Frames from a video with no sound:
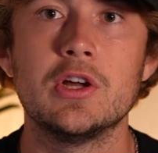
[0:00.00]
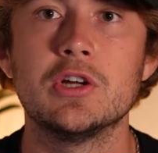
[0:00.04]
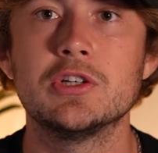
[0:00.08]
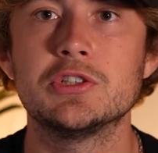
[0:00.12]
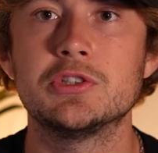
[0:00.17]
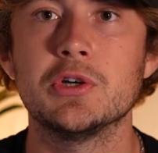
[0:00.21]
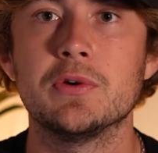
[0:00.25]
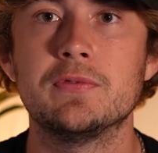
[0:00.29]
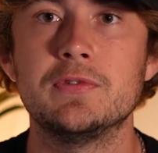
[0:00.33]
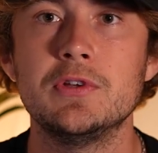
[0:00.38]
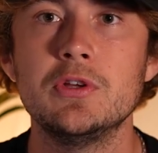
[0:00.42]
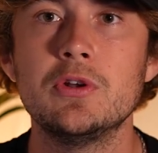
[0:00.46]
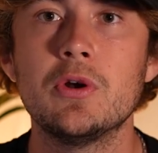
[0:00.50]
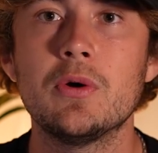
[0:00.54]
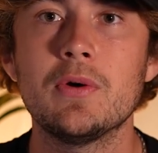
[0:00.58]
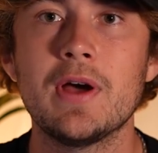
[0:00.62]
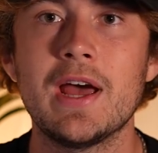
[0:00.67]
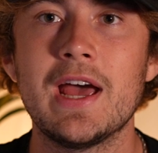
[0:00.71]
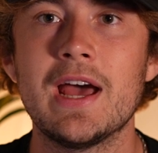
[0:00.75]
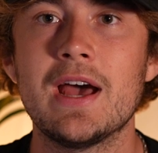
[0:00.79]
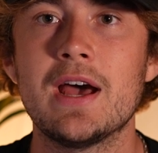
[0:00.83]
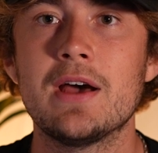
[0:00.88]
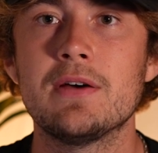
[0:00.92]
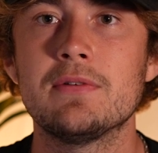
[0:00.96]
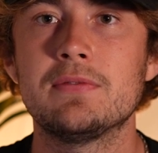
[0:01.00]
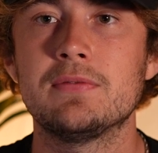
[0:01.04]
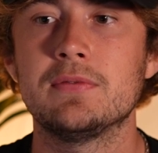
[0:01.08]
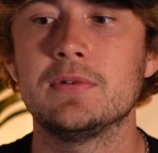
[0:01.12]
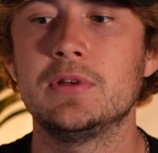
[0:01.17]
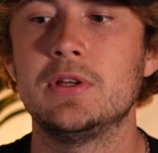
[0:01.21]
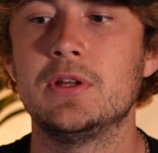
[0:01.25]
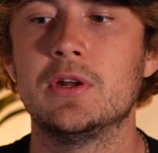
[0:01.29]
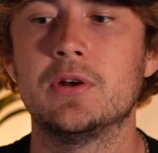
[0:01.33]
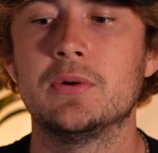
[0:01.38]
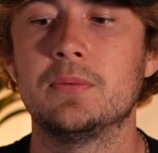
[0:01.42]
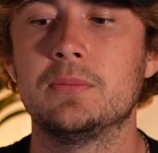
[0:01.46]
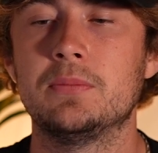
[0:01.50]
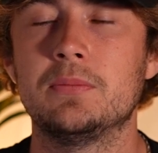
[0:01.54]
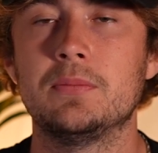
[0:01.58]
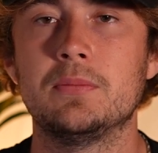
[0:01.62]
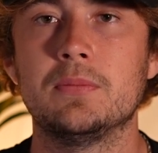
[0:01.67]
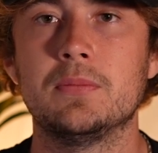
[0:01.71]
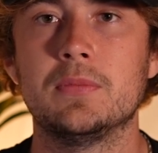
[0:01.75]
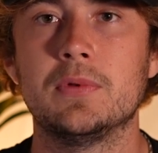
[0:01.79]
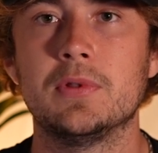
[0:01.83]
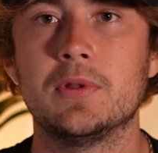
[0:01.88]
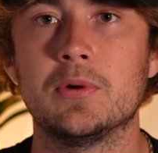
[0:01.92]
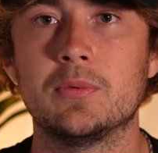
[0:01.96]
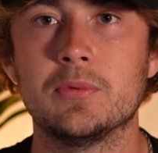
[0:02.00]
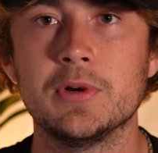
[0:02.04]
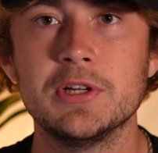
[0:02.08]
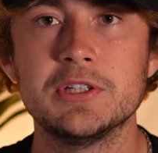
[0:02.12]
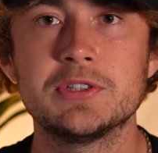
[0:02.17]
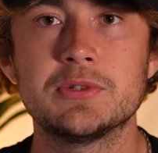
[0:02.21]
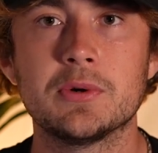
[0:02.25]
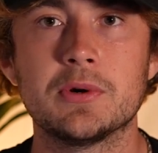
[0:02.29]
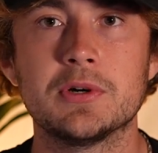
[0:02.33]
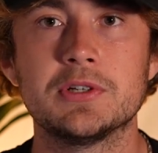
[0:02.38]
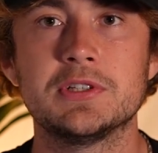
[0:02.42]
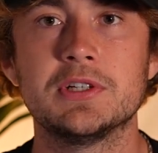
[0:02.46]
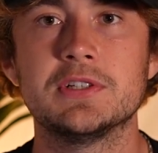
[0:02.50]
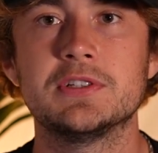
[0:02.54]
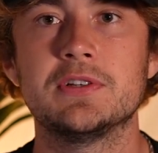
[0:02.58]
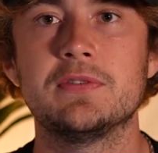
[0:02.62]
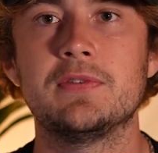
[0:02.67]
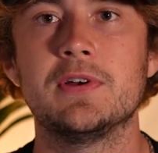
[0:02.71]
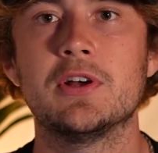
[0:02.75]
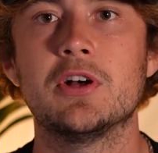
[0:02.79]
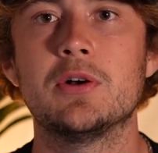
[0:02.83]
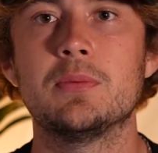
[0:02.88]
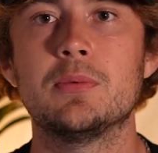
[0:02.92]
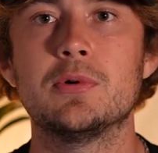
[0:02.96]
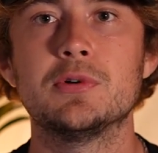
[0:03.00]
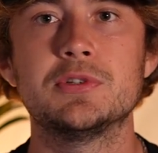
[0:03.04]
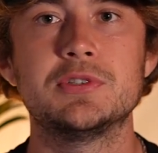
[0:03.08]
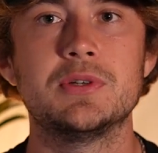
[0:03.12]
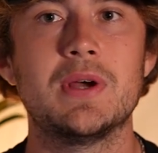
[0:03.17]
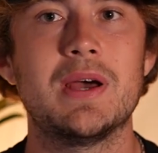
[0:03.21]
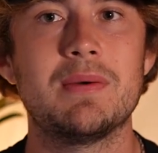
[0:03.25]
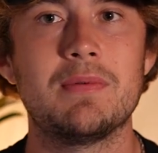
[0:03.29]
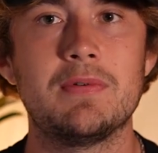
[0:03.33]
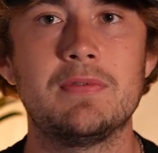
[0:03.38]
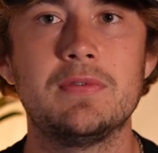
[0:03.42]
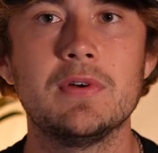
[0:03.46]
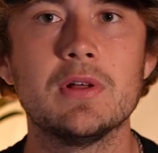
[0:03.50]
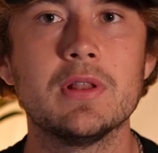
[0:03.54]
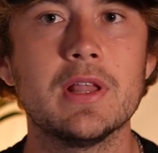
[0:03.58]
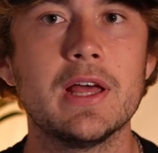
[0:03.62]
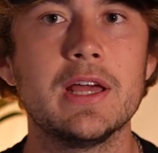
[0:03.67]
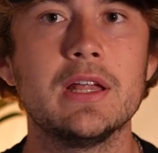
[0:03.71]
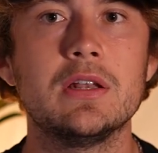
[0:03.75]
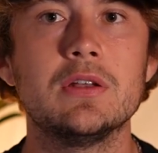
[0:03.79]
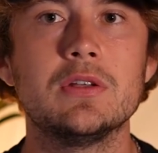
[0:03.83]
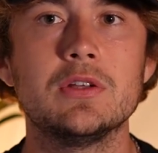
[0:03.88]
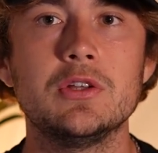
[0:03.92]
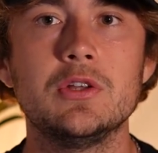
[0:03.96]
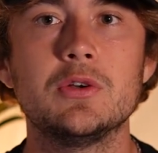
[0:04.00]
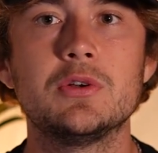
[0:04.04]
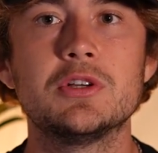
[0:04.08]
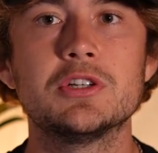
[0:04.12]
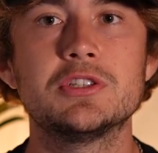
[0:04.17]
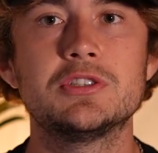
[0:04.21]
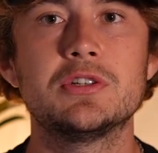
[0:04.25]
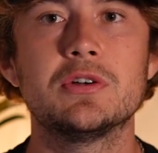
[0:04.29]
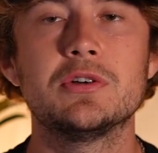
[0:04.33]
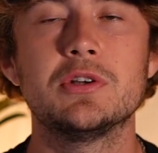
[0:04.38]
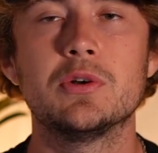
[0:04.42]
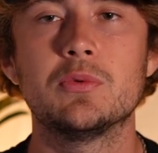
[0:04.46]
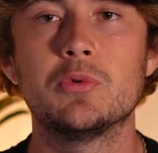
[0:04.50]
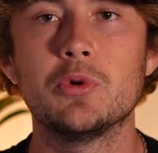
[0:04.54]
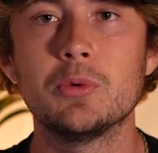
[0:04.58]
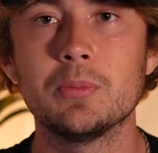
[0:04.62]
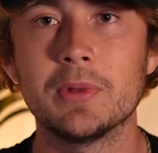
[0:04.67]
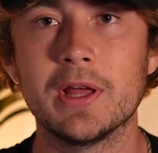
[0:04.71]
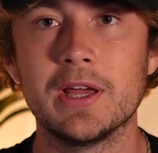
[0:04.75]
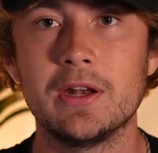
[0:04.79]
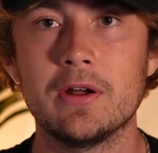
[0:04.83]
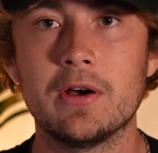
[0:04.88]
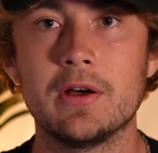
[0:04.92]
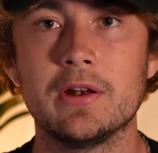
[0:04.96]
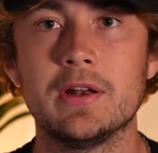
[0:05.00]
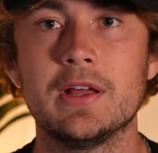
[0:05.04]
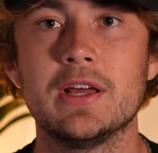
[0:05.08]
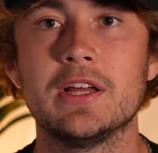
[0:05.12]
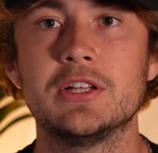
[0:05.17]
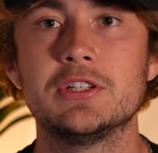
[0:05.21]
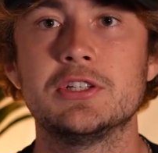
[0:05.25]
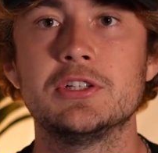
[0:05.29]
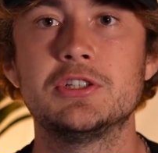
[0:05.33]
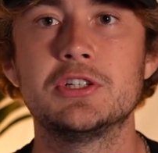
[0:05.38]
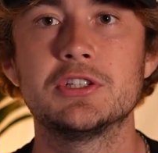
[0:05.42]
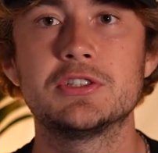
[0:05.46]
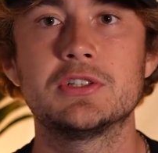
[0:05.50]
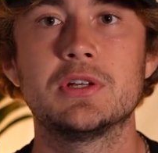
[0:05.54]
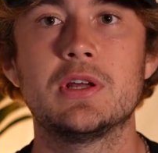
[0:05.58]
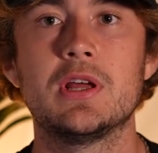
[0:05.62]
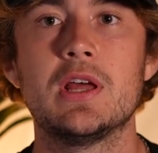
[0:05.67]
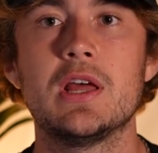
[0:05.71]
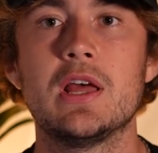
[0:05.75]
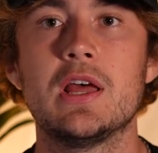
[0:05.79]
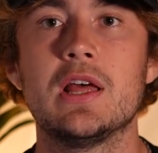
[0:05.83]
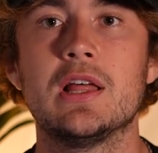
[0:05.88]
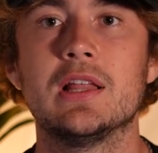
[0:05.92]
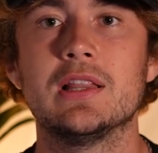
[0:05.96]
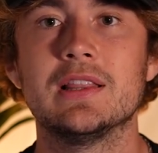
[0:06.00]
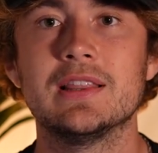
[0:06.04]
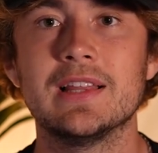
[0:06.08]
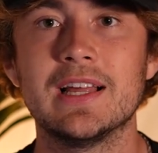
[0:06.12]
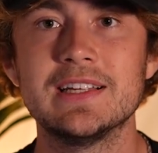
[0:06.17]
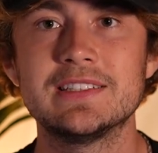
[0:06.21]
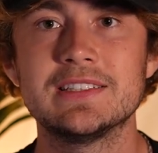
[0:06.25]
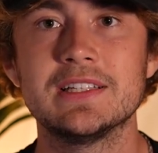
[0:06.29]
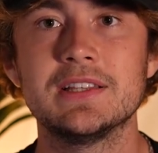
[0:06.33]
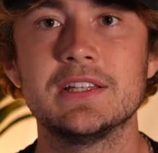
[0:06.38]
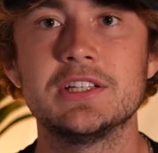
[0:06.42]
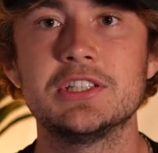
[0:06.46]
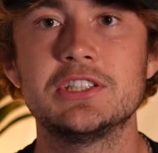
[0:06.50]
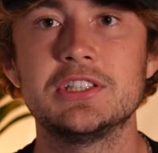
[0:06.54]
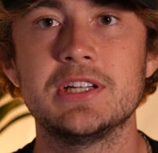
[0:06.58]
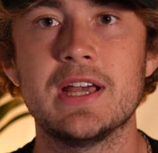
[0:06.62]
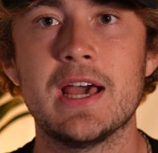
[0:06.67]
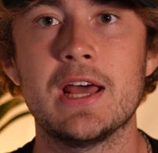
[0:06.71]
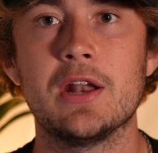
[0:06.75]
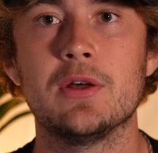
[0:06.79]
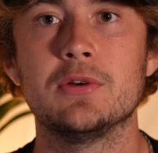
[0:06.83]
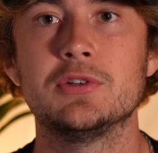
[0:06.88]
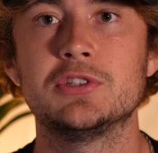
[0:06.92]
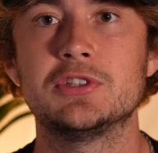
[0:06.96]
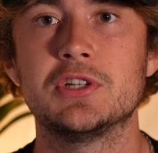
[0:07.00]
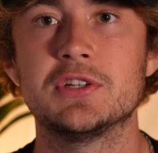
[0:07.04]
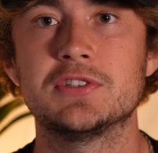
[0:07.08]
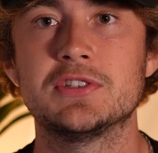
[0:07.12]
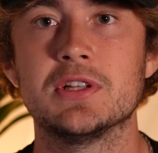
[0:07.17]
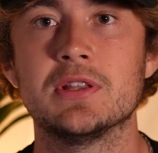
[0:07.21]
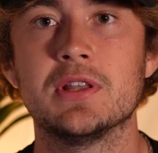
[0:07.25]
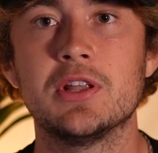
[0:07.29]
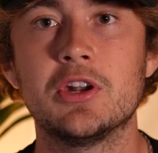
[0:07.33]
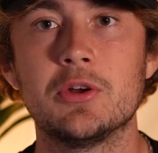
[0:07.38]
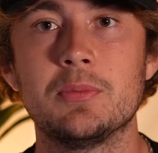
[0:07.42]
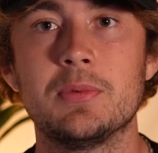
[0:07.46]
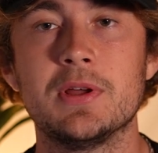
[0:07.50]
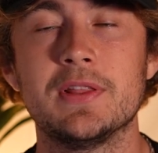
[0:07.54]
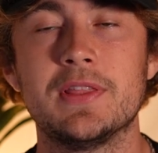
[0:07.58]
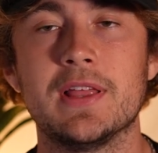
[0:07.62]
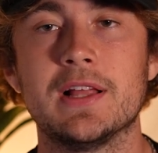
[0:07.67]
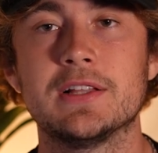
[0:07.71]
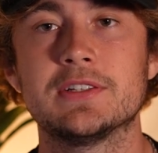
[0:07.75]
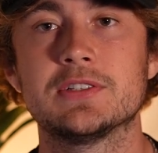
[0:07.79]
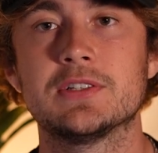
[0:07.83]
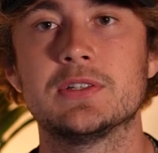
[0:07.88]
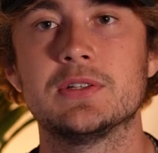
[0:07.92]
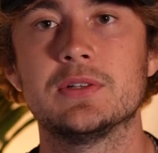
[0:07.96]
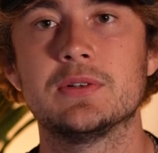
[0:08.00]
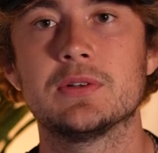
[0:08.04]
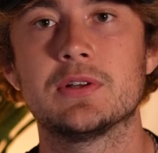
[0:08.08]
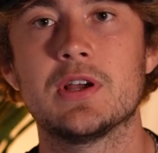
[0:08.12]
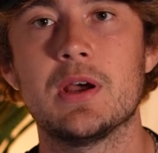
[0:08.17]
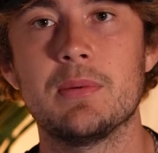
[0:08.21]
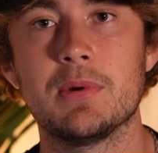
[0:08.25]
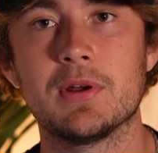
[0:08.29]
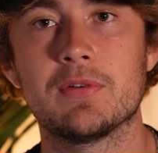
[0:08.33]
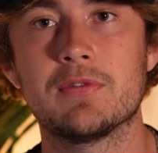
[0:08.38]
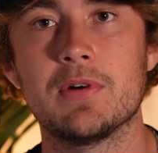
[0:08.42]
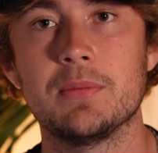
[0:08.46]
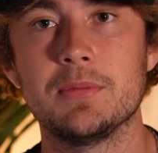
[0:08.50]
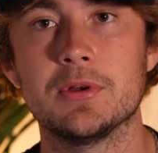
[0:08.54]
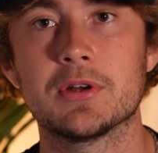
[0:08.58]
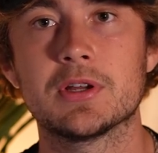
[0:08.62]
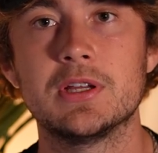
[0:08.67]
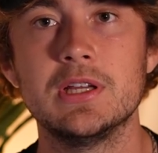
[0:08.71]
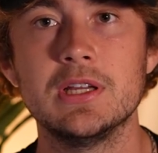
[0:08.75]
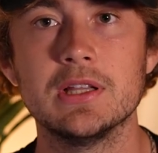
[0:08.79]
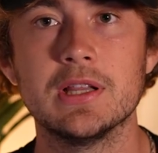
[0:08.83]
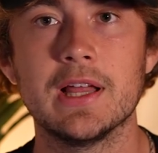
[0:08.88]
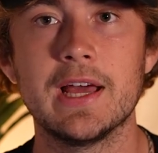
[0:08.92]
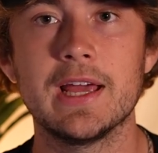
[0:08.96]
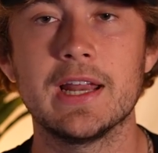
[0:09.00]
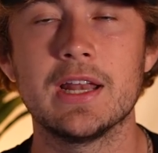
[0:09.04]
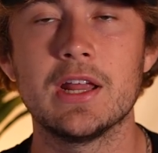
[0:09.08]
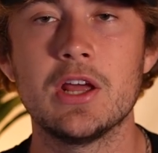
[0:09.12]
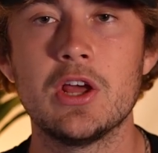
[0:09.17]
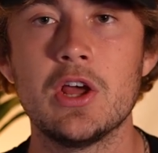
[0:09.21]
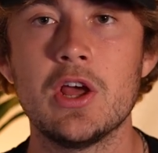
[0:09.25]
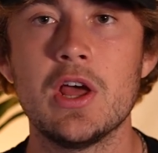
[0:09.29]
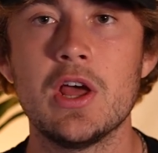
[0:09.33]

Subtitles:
So if you don't have, the resources available to have a fill light, you can just turn your room light on to just lessen the shadows just a little bit that's coming from your key light.